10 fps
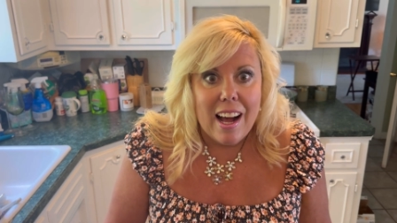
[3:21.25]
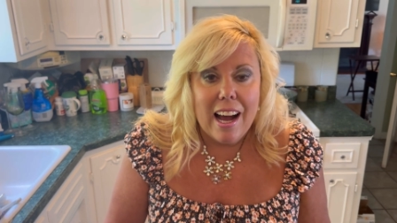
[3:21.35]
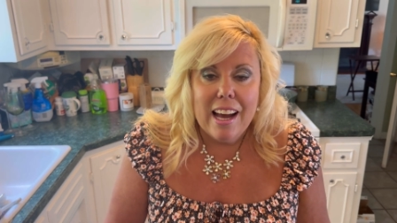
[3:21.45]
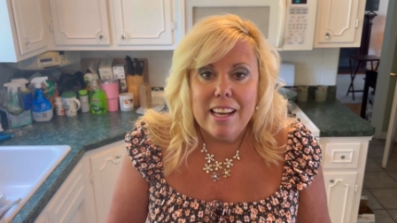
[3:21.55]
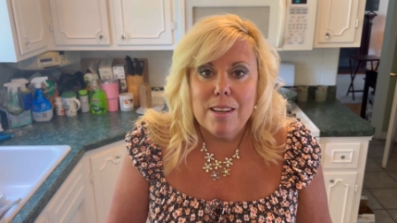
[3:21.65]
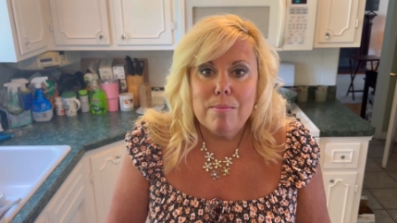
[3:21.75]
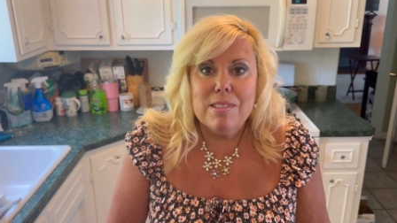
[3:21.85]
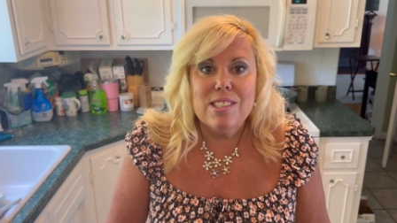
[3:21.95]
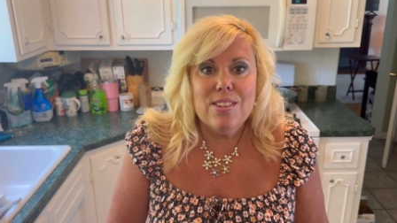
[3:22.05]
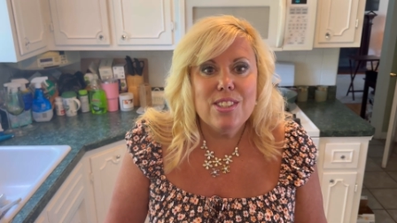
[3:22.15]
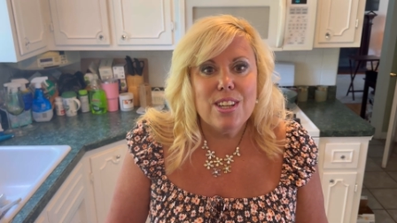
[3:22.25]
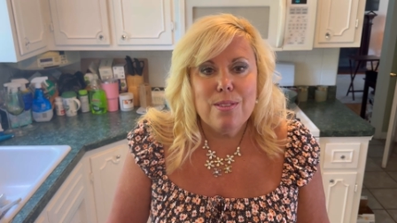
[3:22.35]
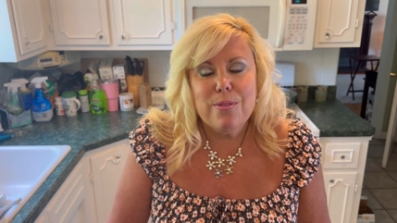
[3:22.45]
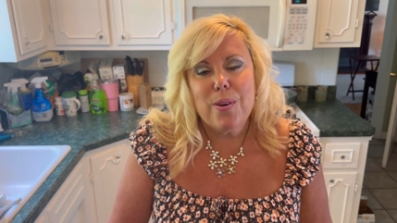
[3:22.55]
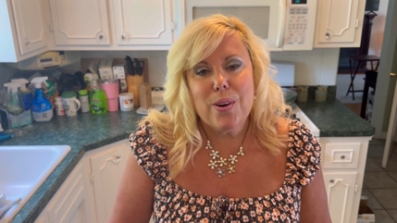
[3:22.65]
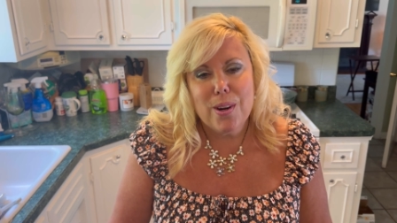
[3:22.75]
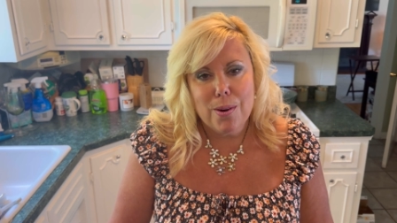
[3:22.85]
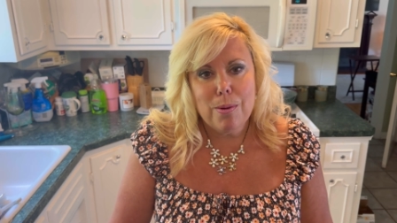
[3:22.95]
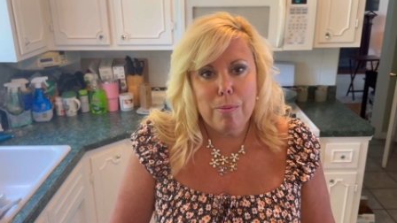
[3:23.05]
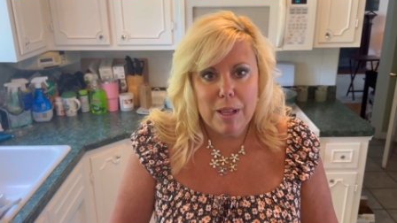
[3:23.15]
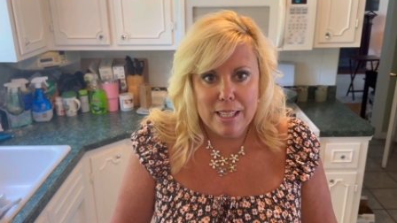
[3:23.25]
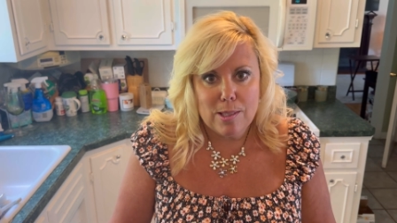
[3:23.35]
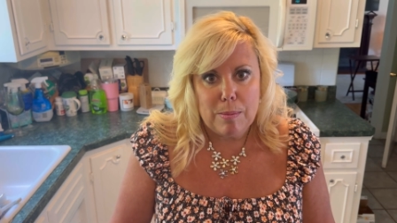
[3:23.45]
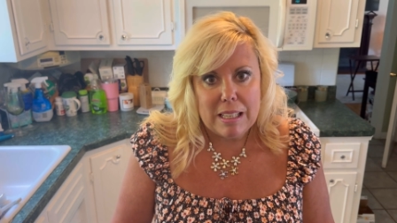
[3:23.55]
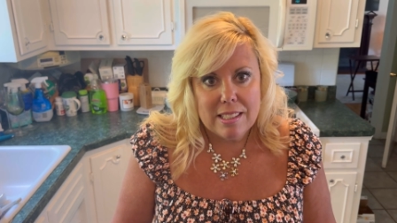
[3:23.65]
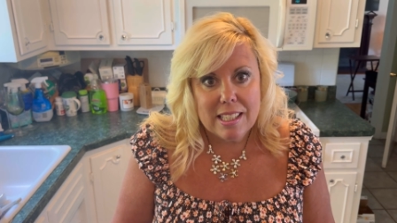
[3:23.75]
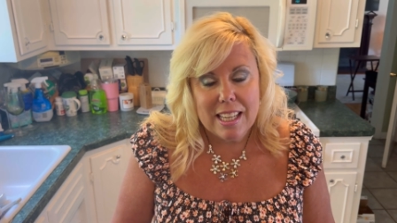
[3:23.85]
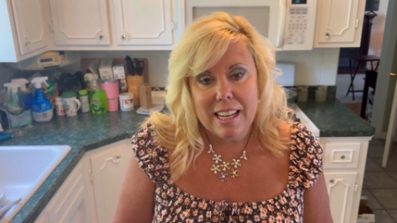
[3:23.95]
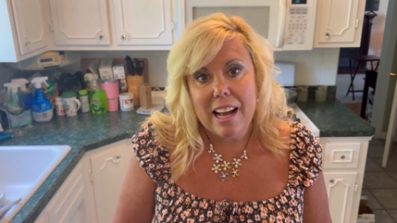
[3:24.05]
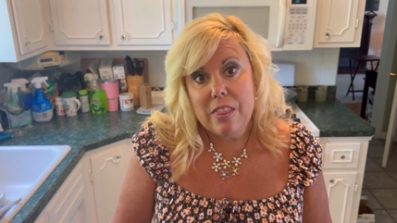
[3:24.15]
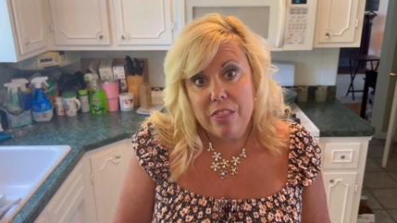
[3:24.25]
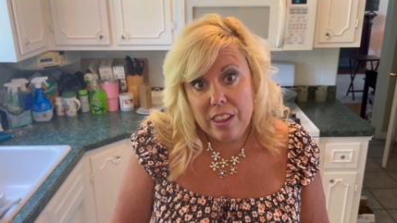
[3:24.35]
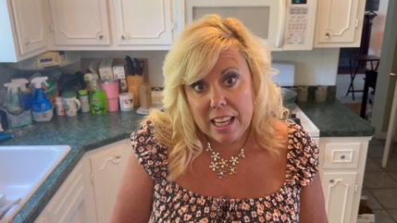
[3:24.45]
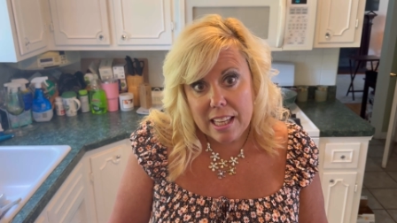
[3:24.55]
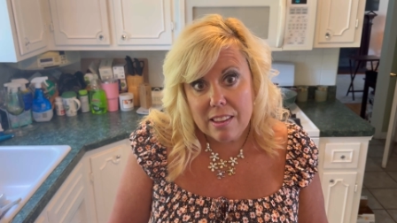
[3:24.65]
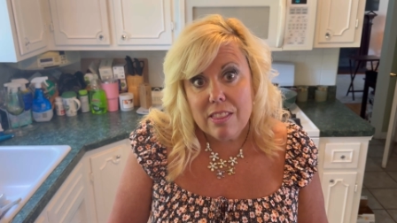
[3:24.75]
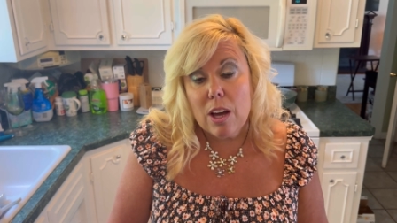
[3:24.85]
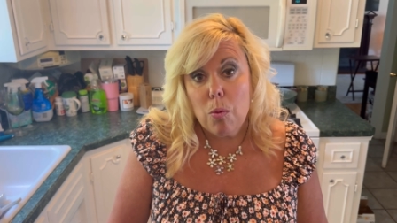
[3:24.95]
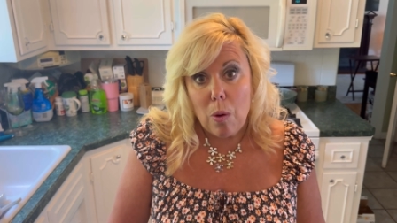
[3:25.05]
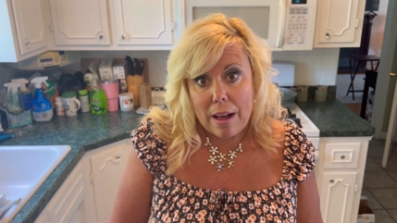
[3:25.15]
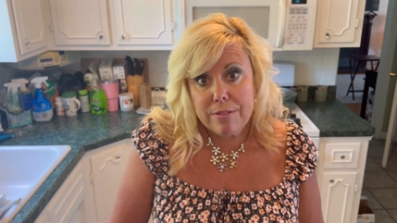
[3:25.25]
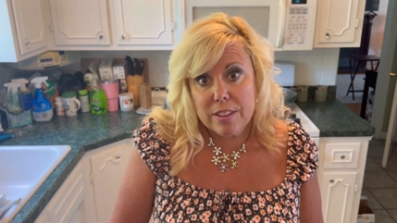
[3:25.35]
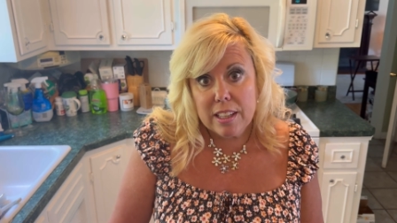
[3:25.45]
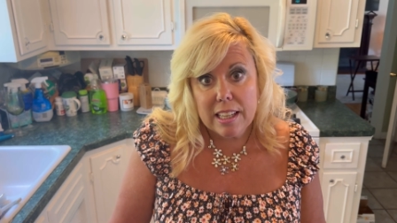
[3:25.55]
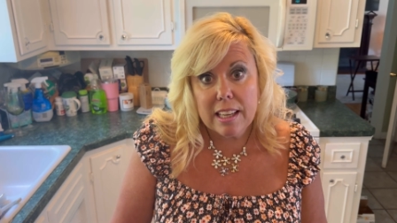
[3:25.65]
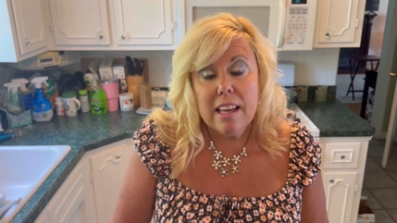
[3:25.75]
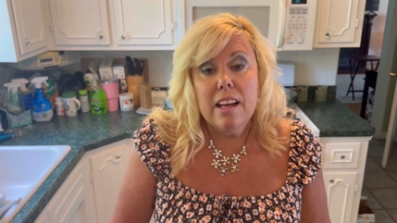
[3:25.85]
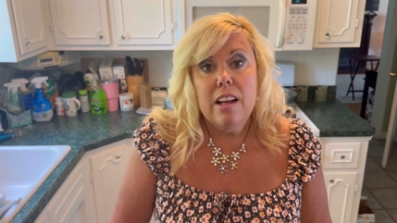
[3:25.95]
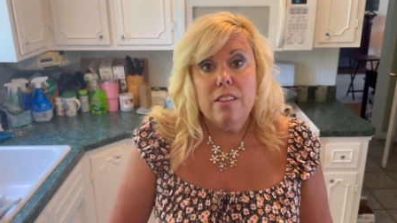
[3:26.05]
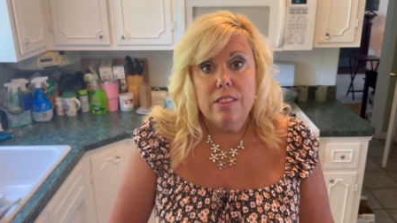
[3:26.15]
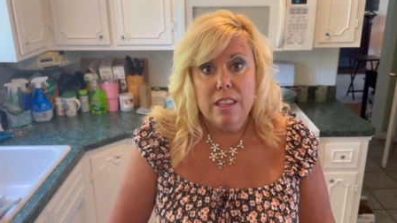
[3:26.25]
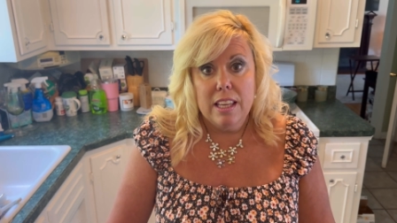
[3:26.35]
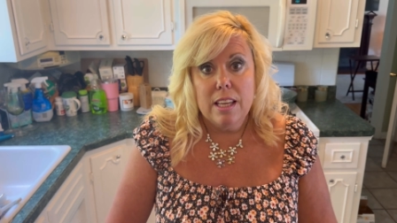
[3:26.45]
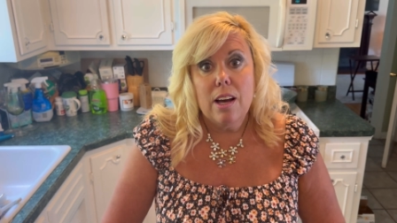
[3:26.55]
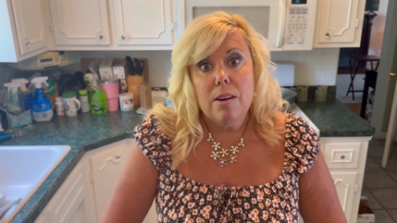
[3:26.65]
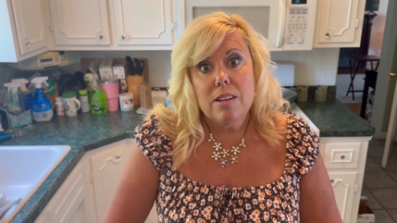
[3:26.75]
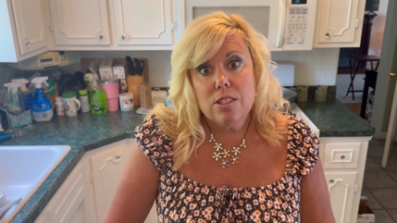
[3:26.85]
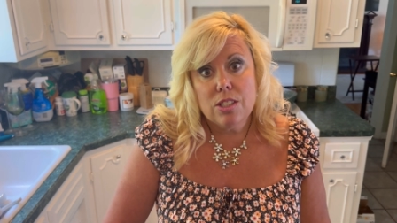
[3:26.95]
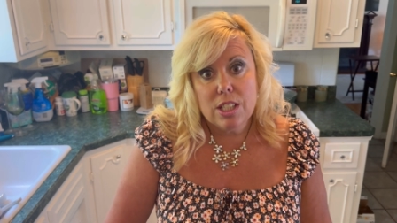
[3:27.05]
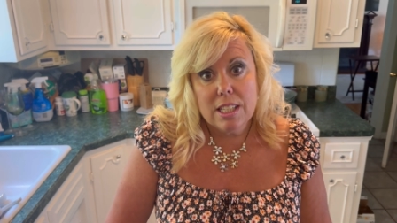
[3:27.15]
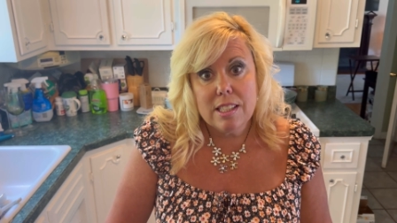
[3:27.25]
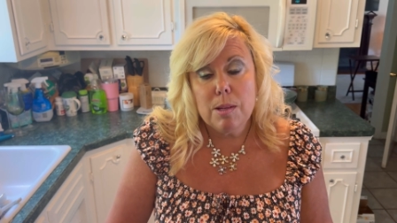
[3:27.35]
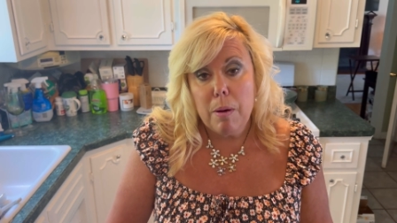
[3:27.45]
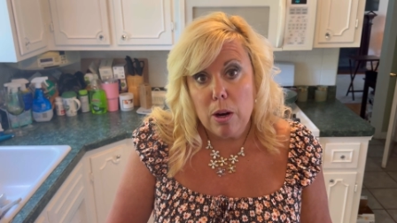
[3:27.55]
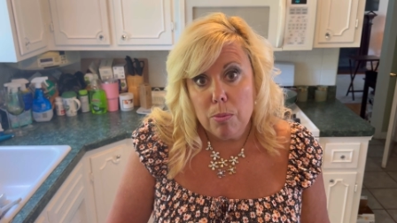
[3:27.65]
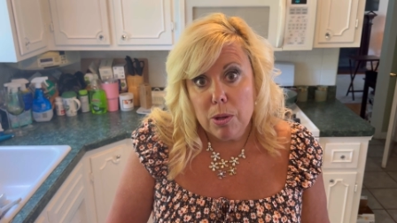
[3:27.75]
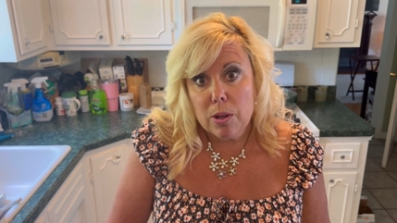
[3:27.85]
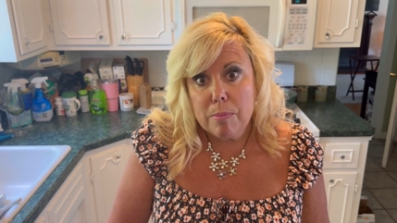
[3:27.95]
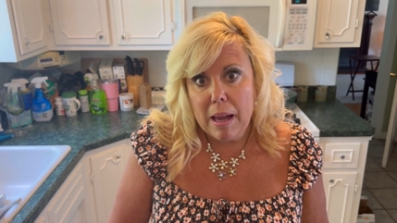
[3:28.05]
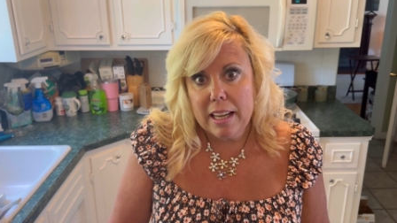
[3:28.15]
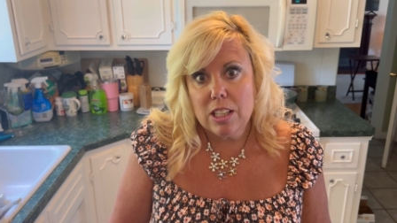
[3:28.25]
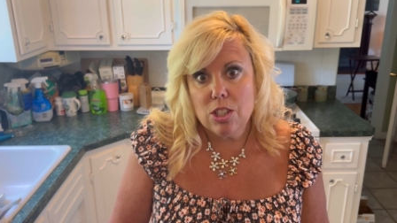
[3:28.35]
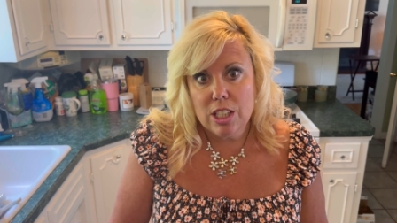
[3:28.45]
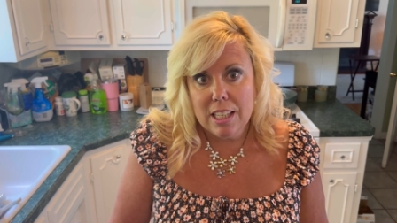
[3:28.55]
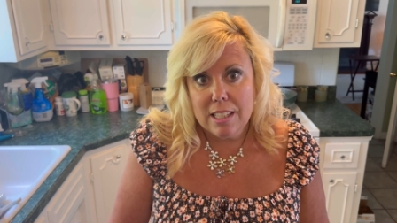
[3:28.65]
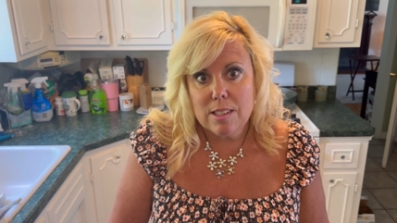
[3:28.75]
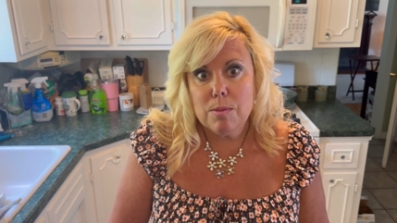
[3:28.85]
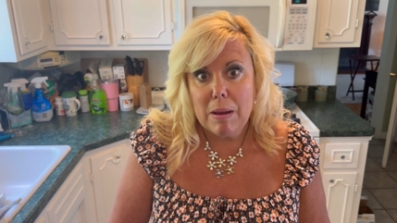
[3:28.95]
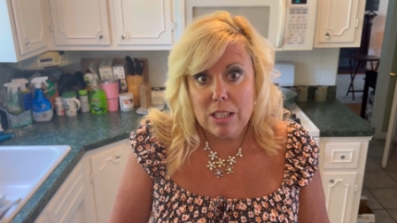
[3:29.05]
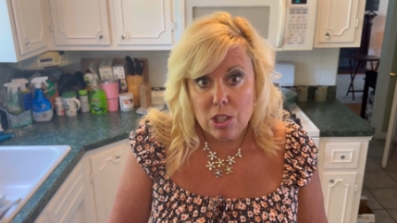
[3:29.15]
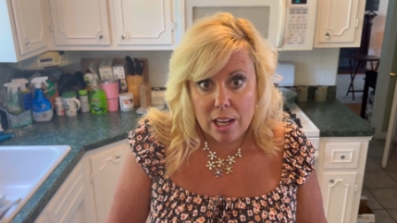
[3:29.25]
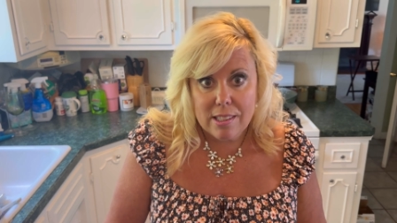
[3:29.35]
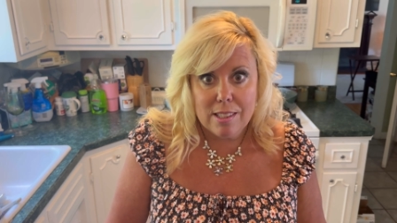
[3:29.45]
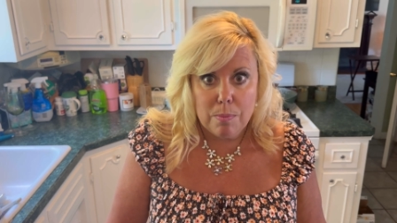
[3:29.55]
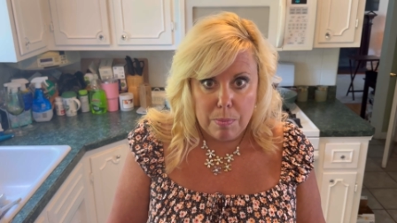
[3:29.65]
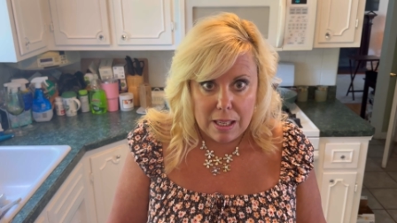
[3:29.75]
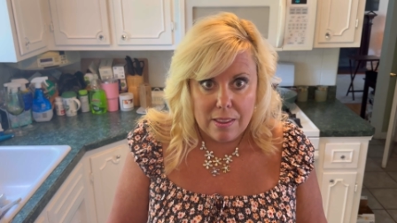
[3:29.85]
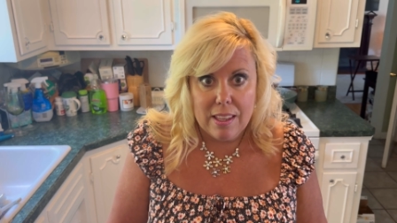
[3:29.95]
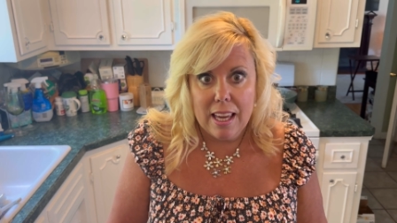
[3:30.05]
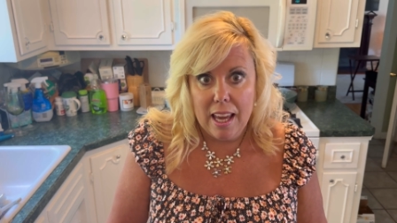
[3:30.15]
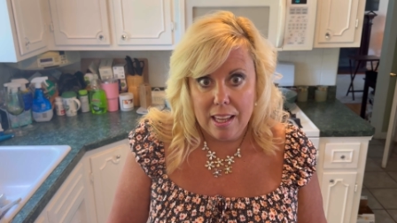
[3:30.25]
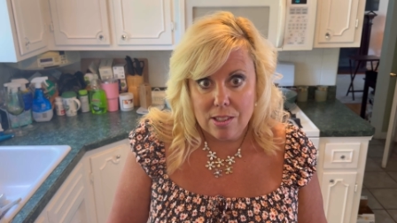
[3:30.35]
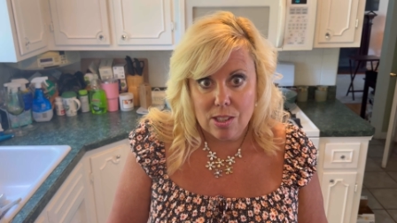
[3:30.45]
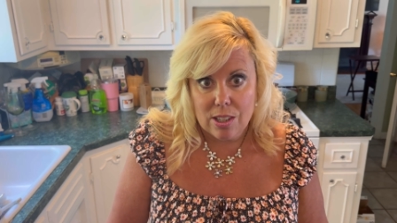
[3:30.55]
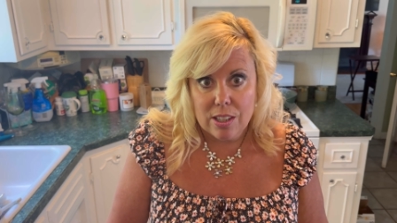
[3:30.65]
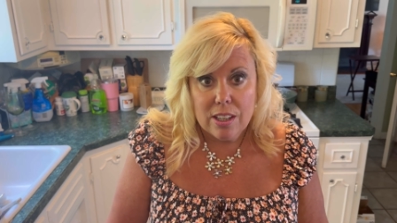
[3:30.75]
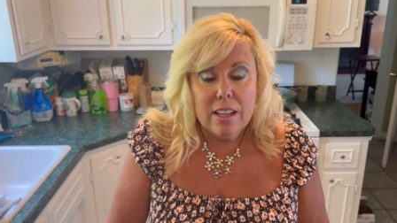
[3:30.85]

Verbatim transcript: I am searching for a replacement, and I think that waffling the cheesy buttermilk mac and cheese may just be the answer.